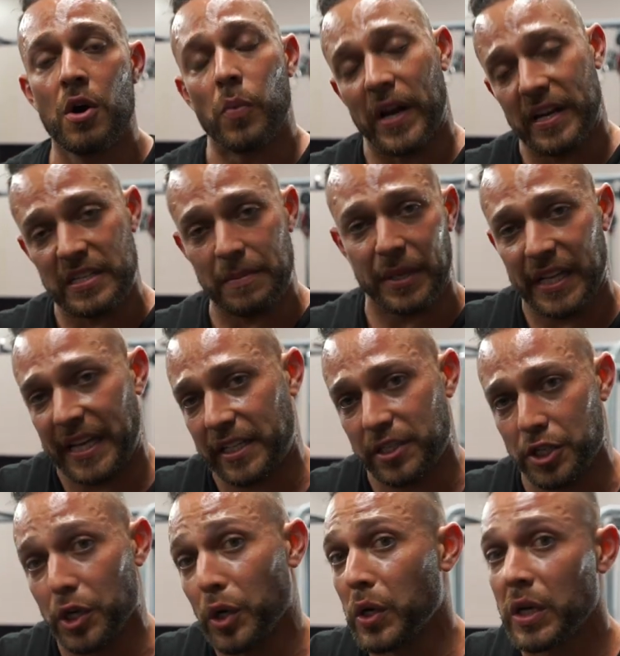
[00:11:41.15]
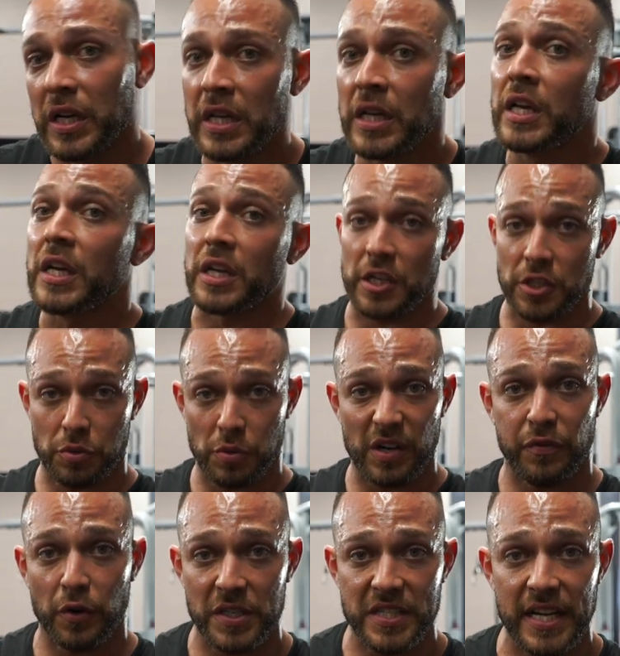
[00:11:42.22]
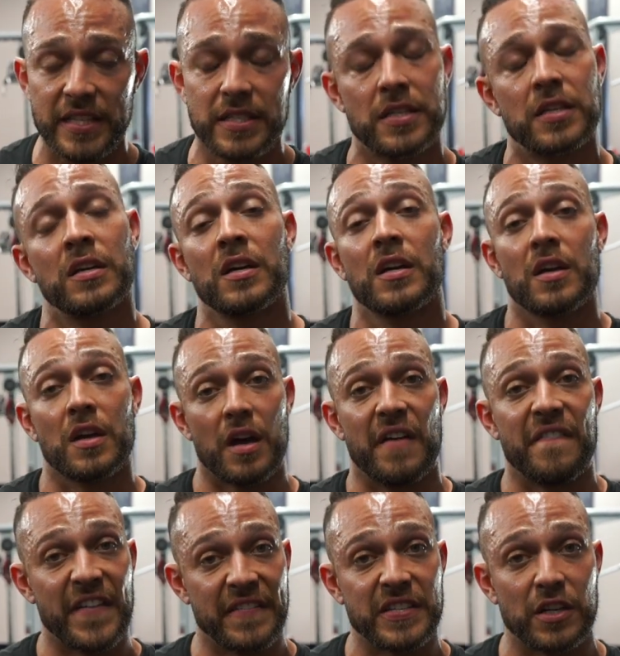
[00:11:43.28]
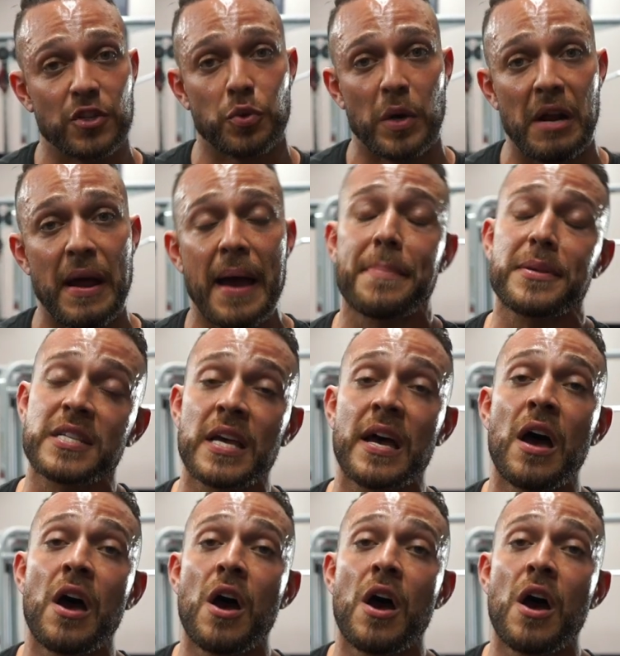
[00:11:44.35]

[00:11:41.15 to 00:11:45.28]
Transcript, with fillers: what I typically like to do is three to four sets of 15 to 20 reps.